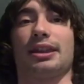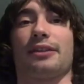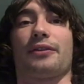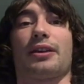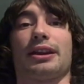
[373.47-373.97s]

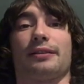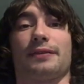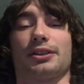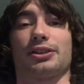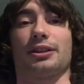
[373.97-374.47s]
They're very
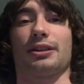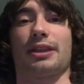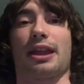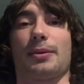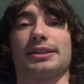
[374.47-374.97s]
inefficient.
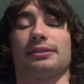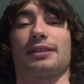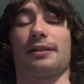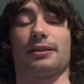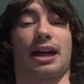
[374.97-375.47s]
They waste a
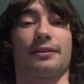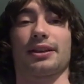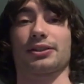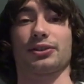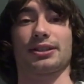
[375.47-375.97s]
lot of
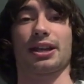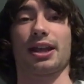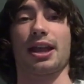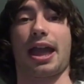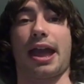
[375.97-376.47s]

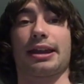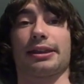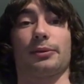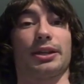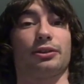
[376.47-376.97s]
electricity, and I
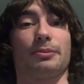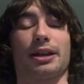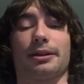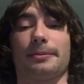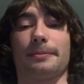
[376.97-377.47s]
think we could do
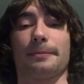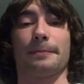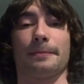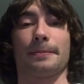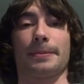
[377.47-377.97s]
better.
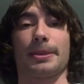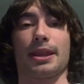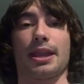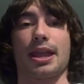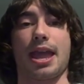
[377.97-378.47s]

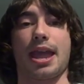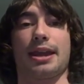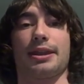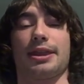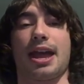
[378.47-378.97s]

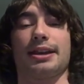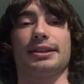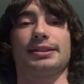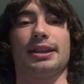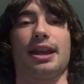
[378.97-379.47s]
And that
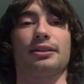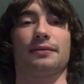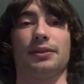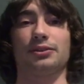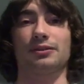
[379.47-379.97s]
is the end of the
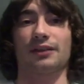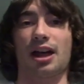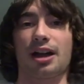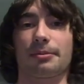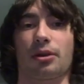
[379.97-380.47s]
future
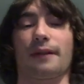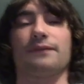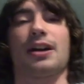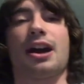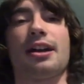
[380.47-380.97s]
vlog, part
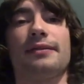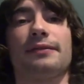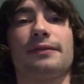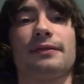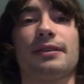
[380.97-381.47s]

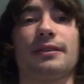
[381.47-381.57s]
5.